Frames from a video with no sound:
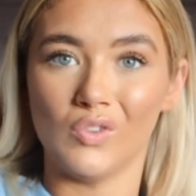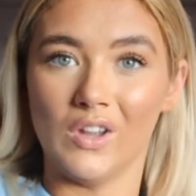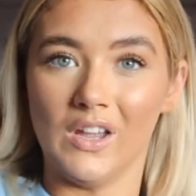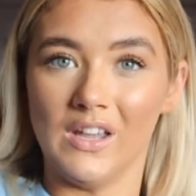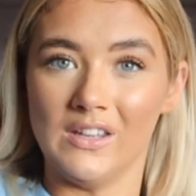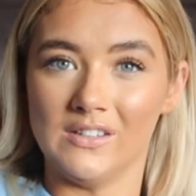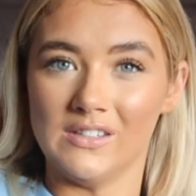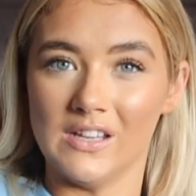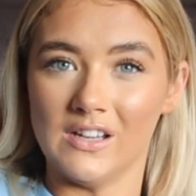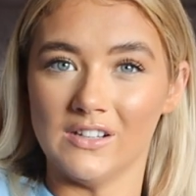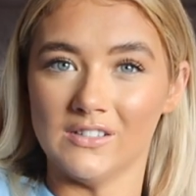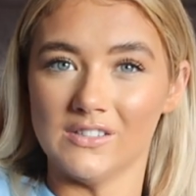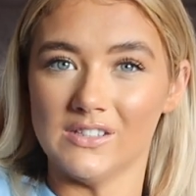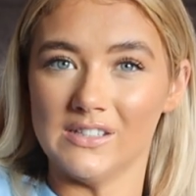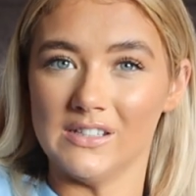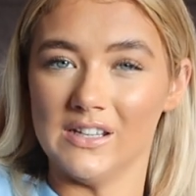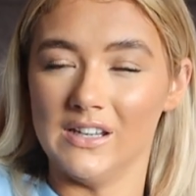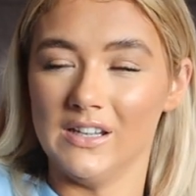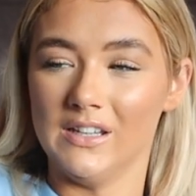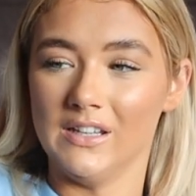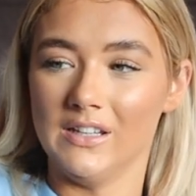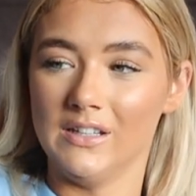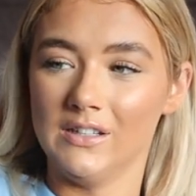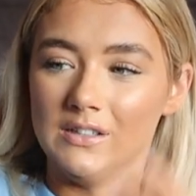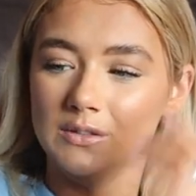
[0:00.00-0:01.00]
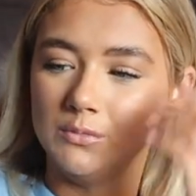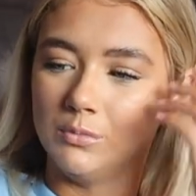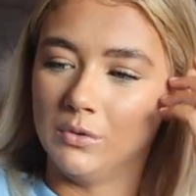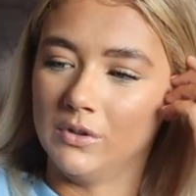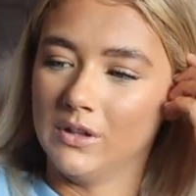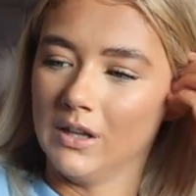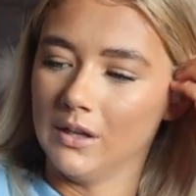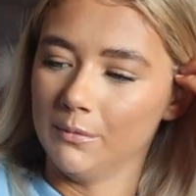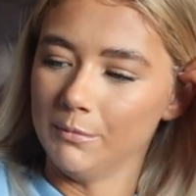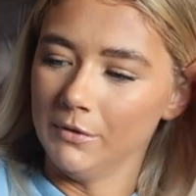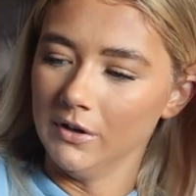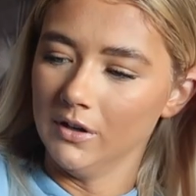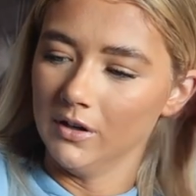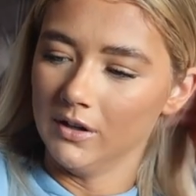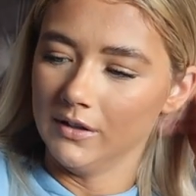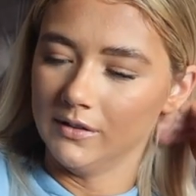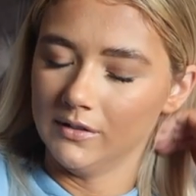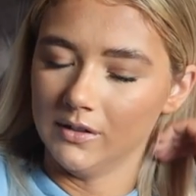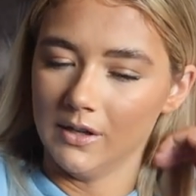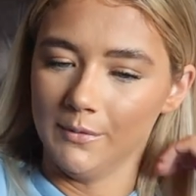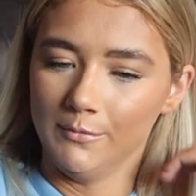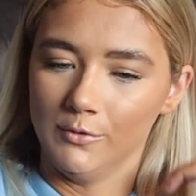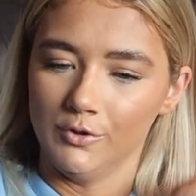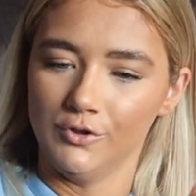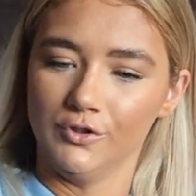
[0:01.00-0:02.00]
Is that silly? Would that be
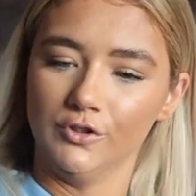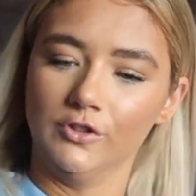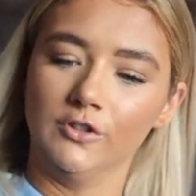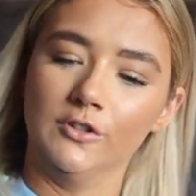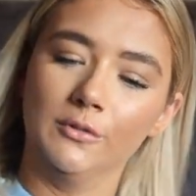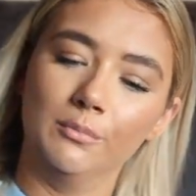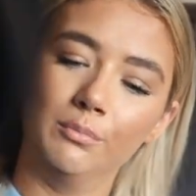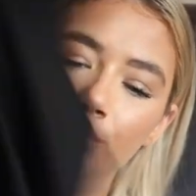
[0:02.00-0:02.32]
nice? I'm not sure,